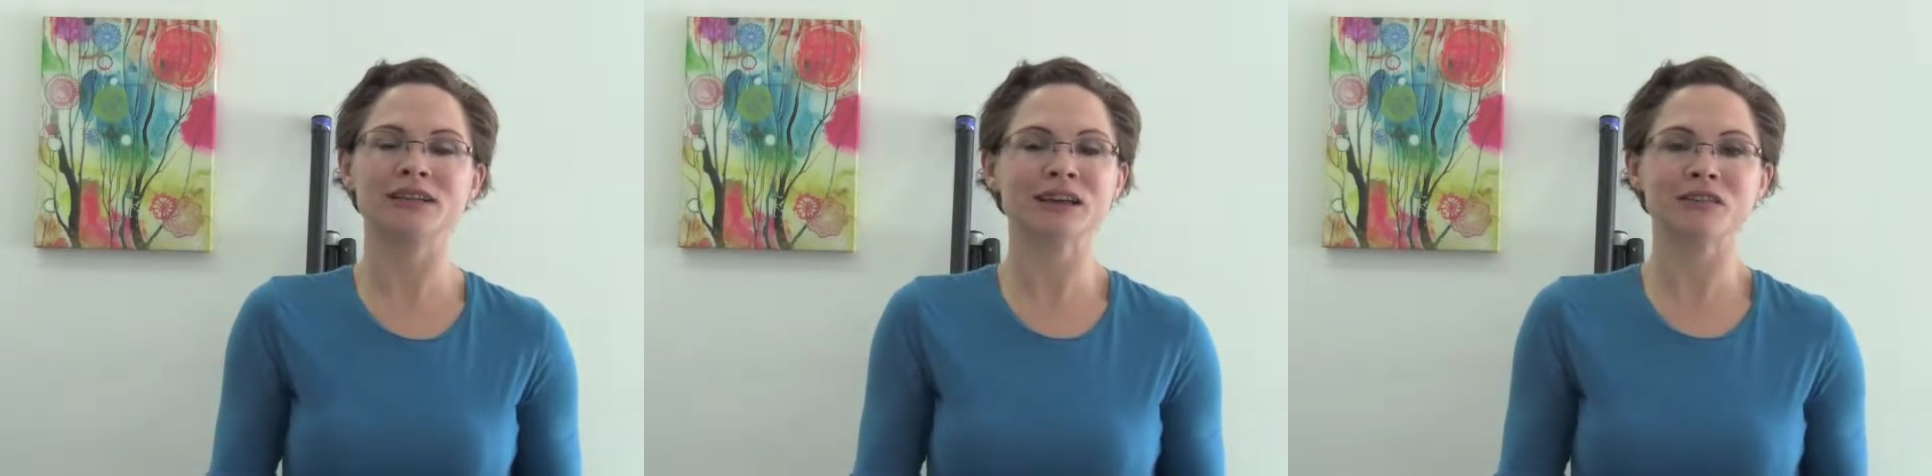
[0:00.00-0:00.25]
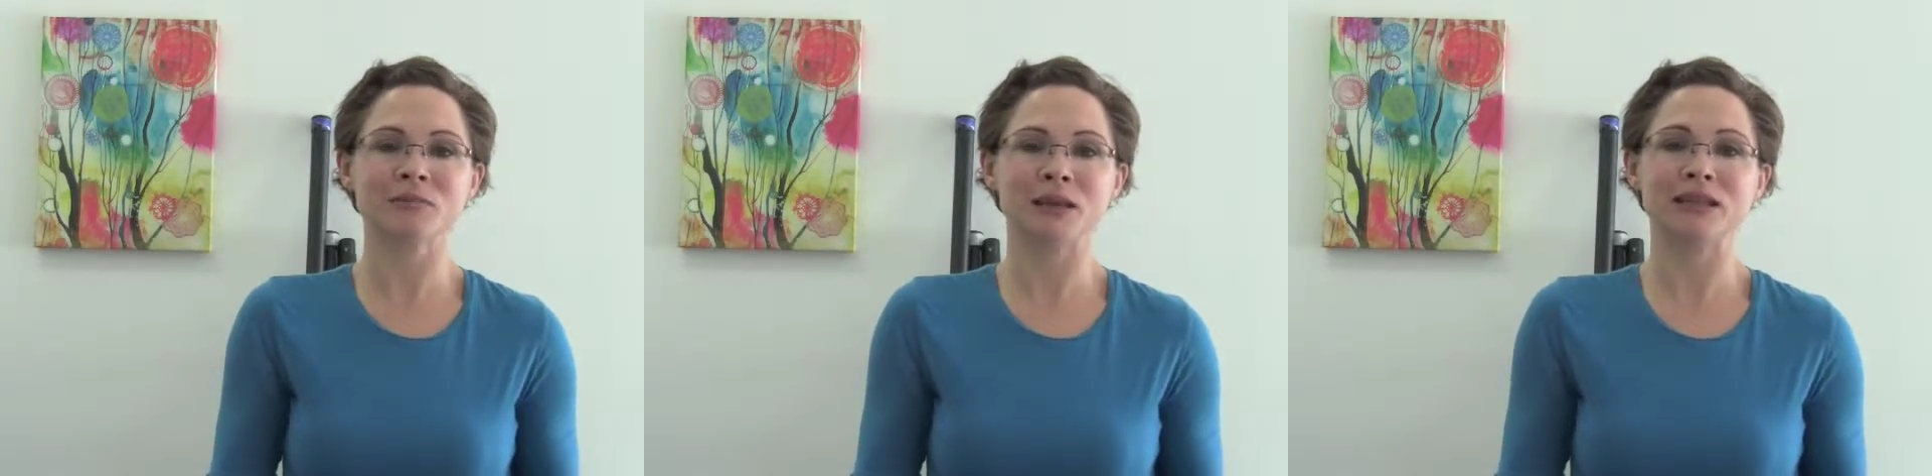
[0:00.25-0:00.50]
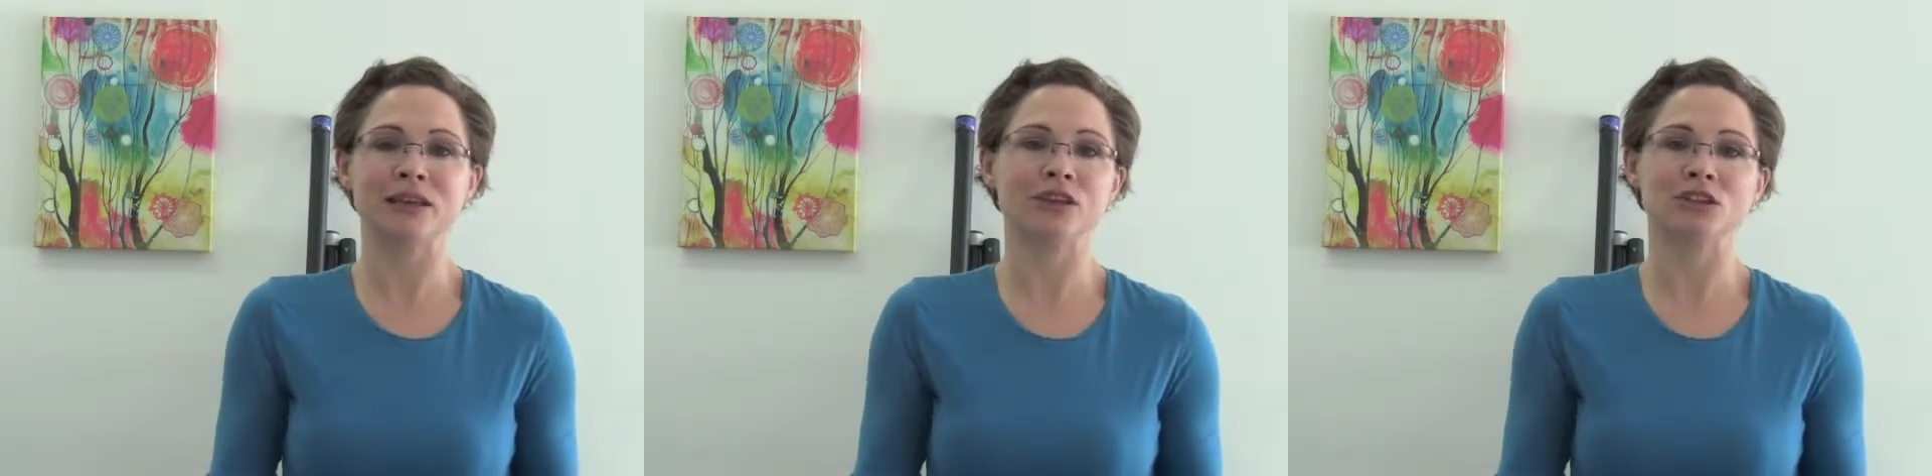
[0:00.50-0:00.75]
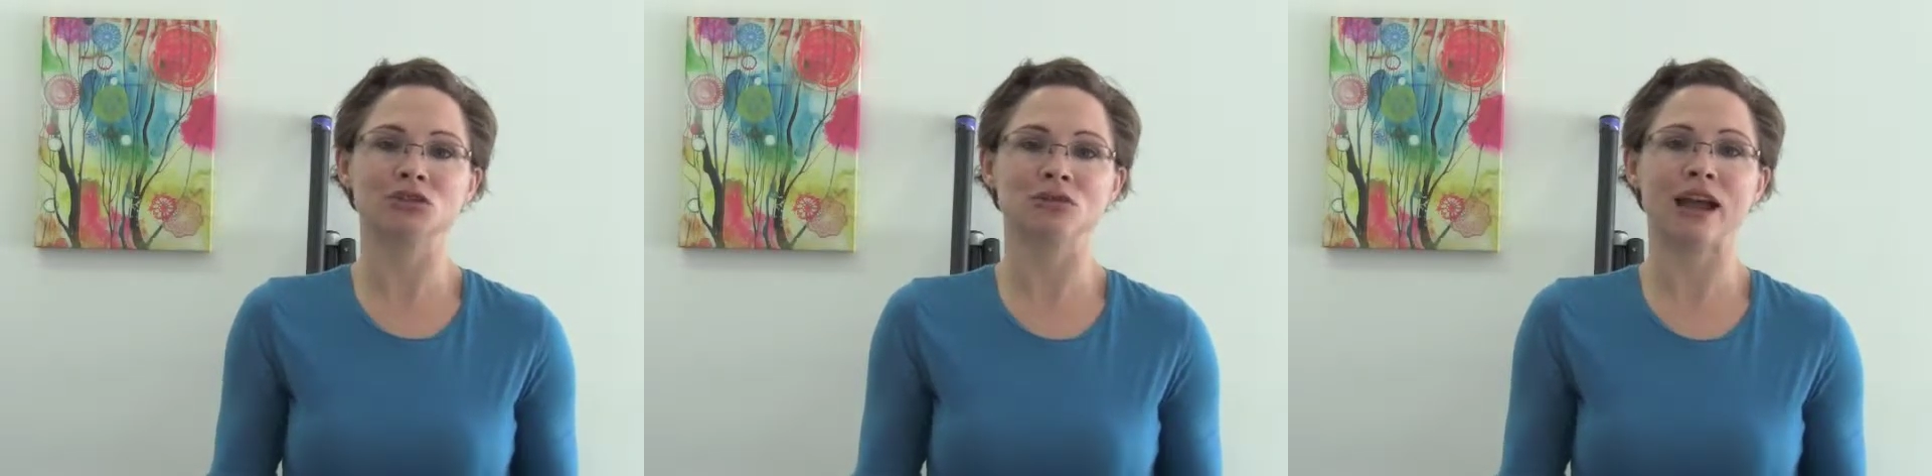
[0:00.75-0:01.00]
doesn't mean that
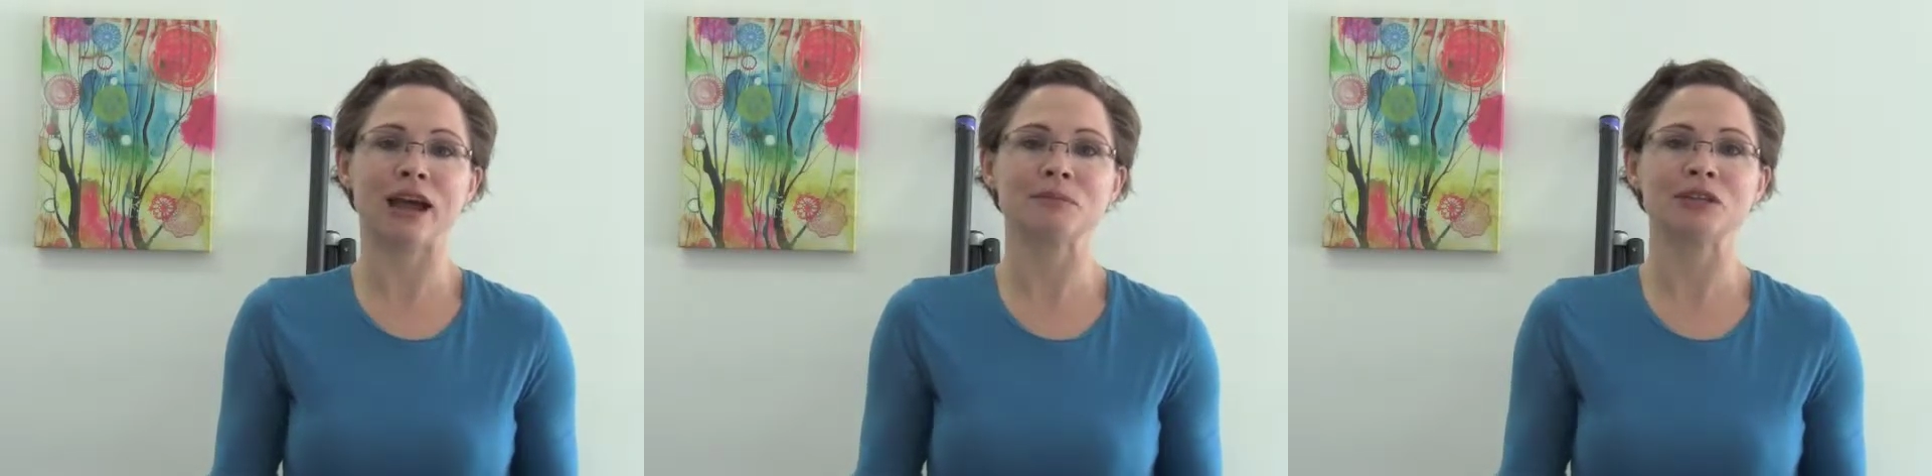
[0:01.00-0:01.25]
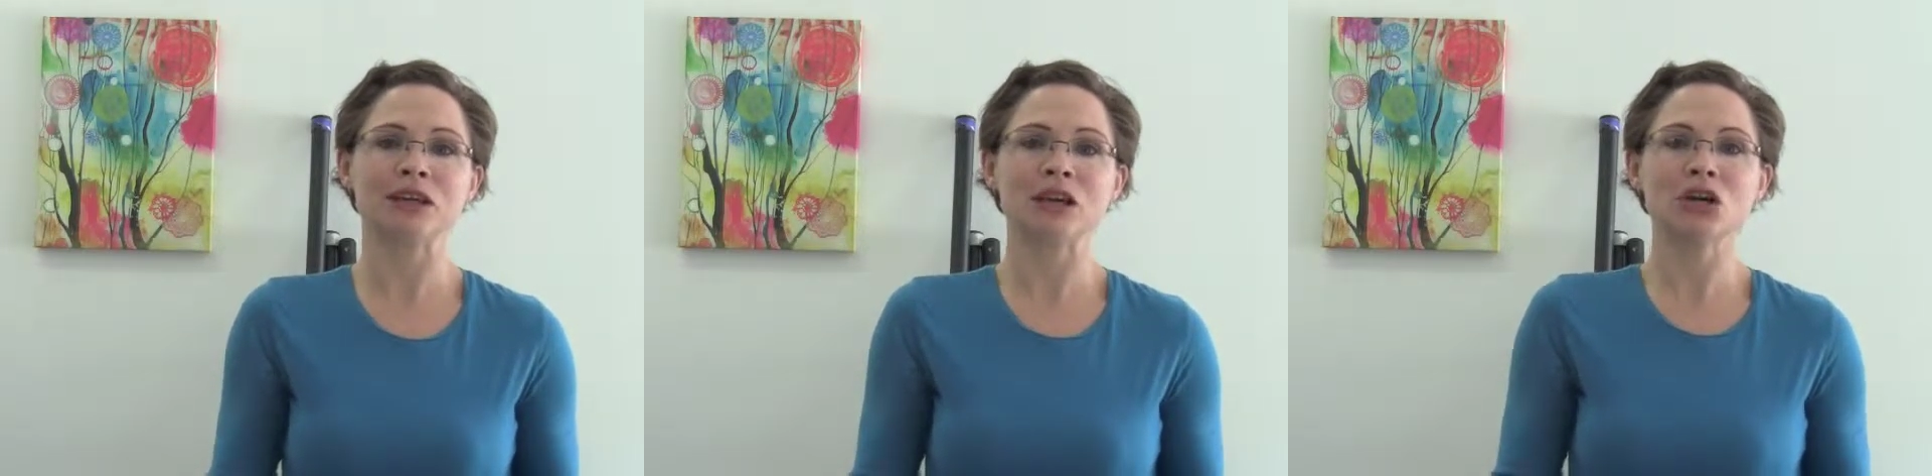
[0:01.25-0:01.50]
you're trapped.